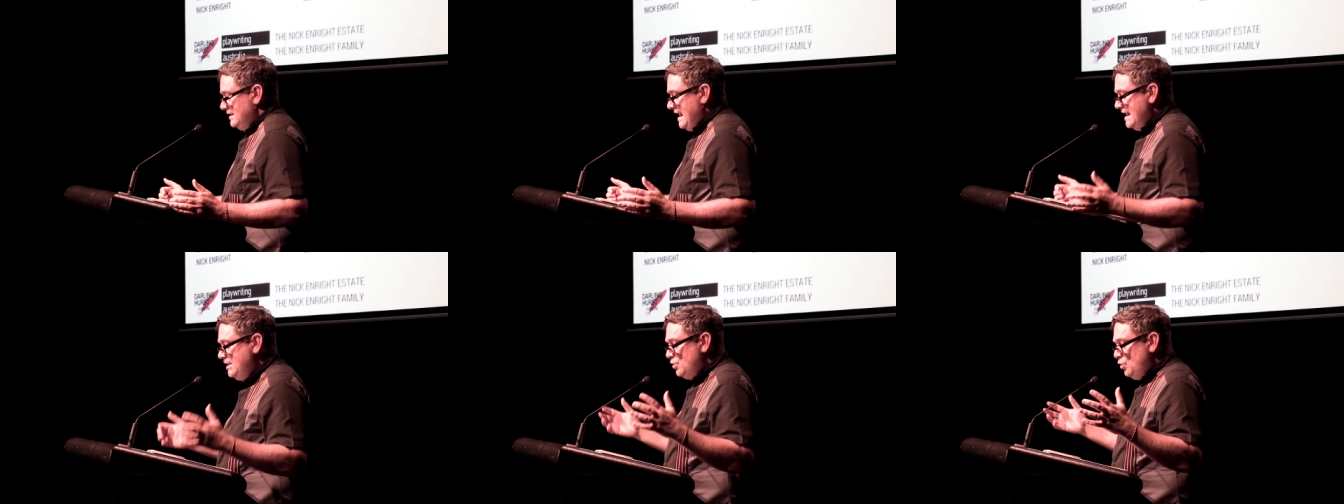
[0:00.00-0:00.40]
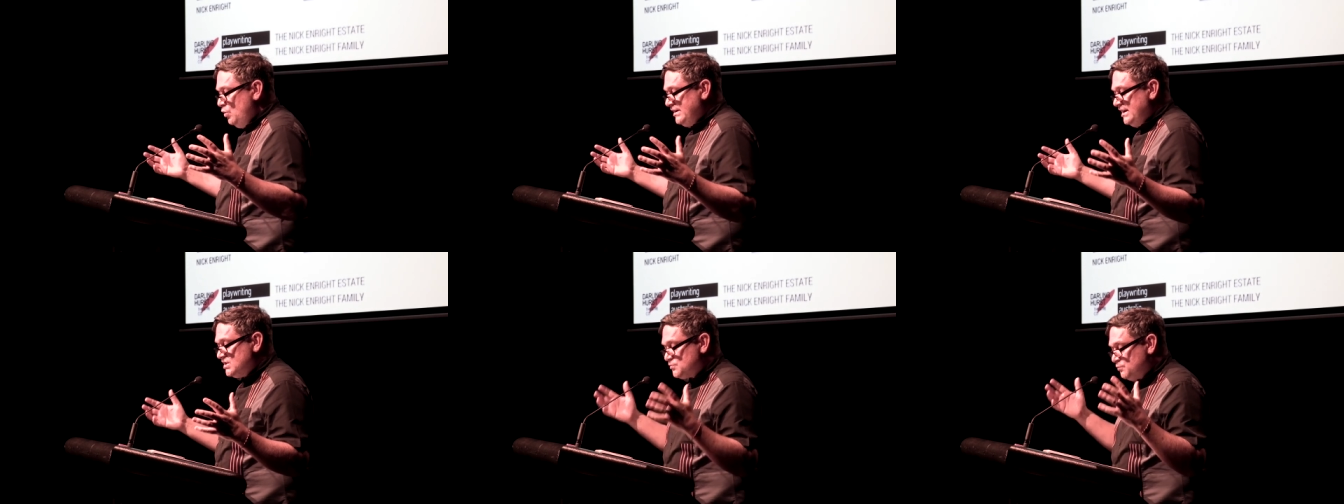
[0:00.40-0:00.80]
Can an
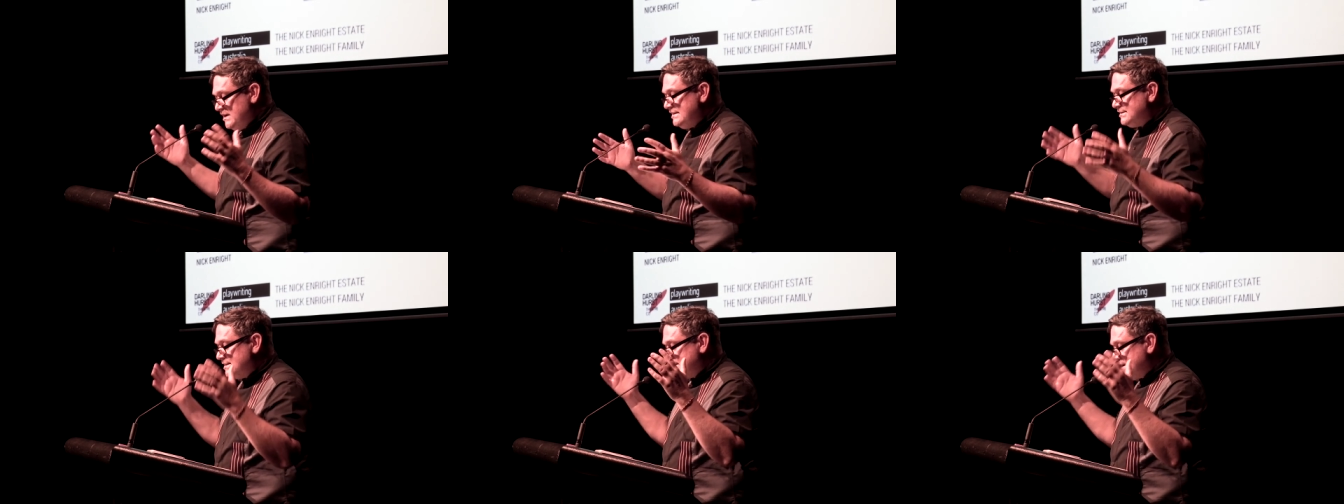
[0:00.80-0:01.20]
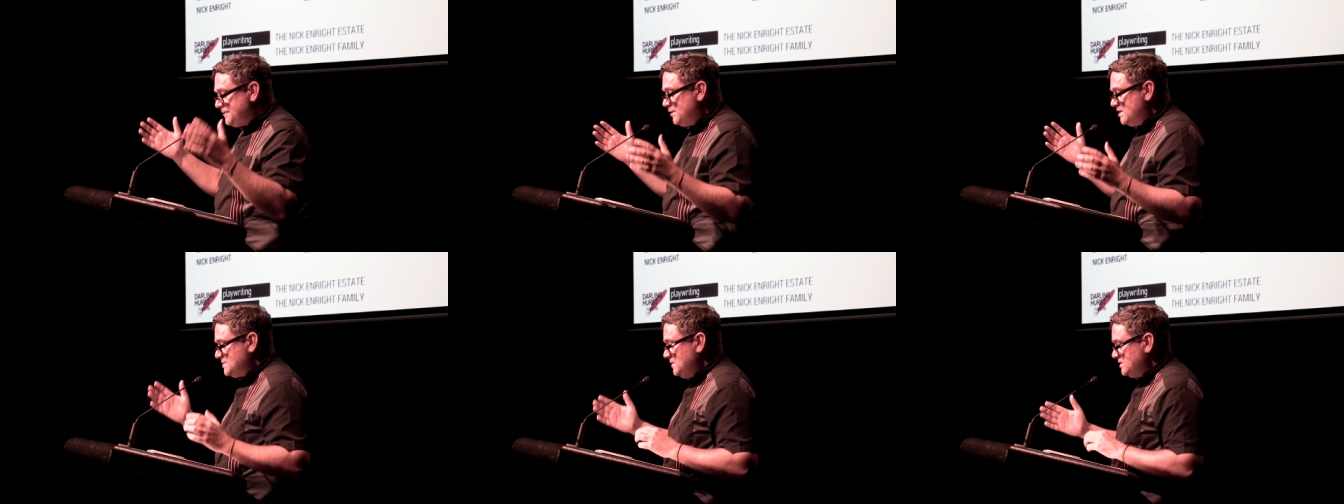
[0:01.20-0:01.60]
audience read the
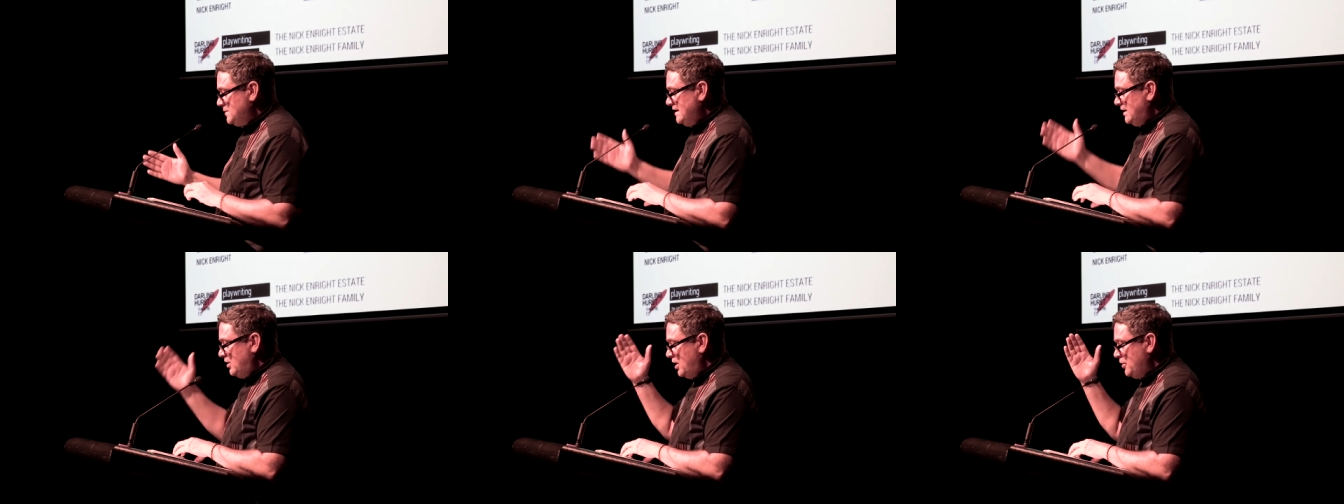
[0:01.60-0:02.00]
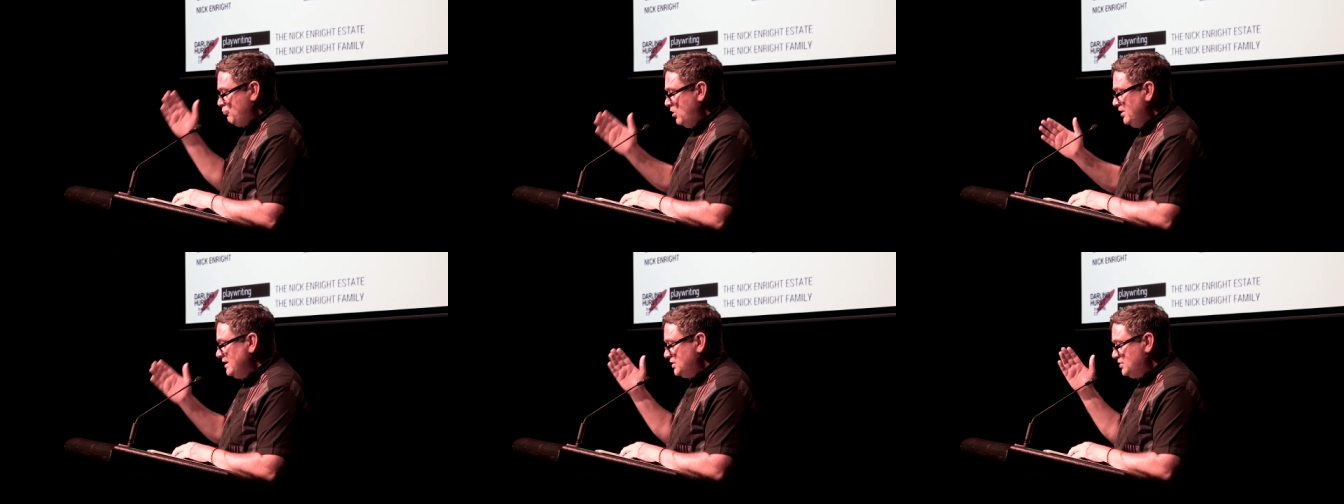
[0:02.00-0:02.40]
difference between an
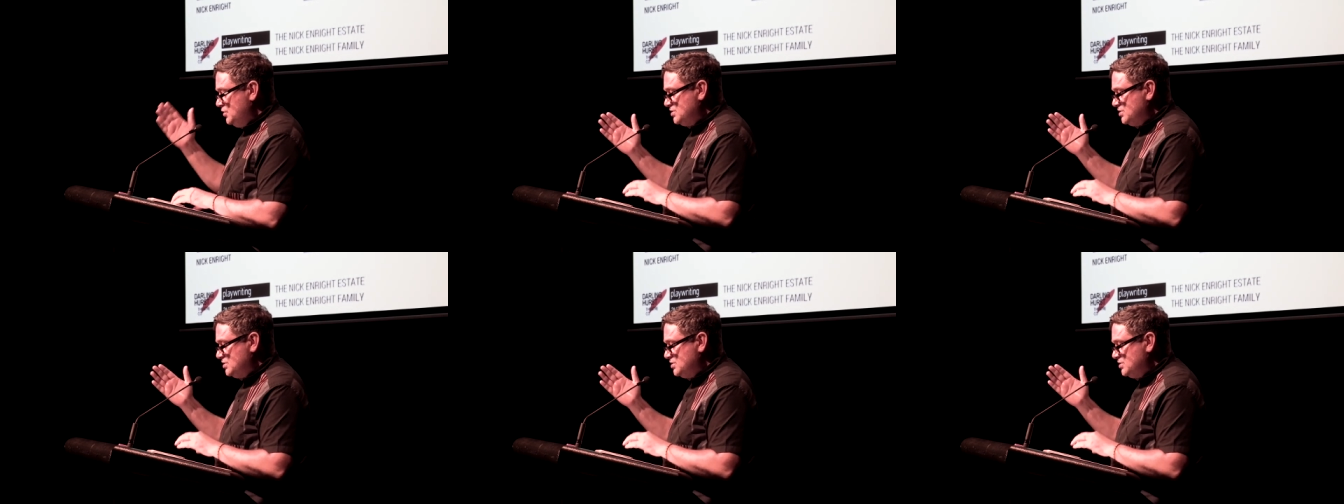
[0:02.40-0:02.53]
ironic